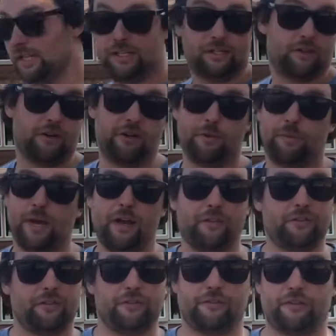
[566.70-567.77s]
has 30
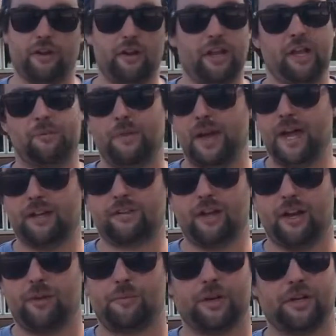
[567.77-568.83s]
pounds in the front and back
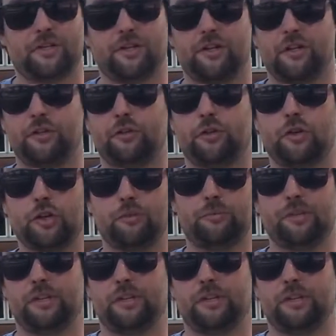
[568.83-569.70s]
tire pressure. You could